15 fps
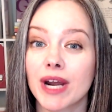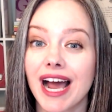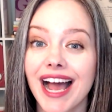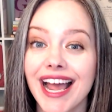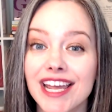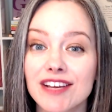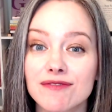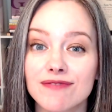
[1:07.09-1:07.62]
I
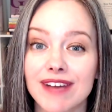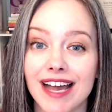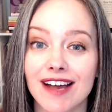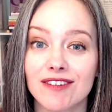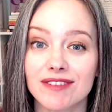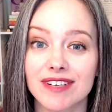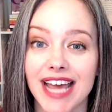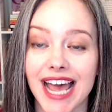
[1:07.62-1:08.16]
have
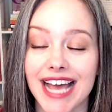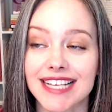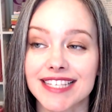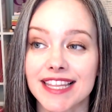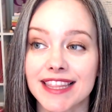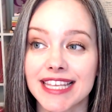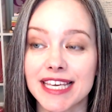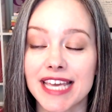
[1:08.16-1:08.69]
found as
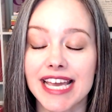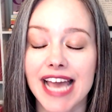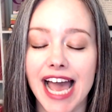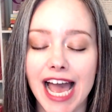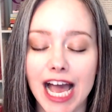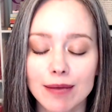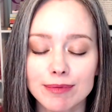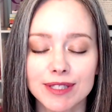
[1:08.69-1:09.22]
the
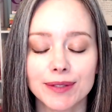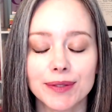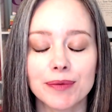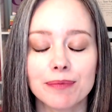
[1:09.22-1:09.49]
absolute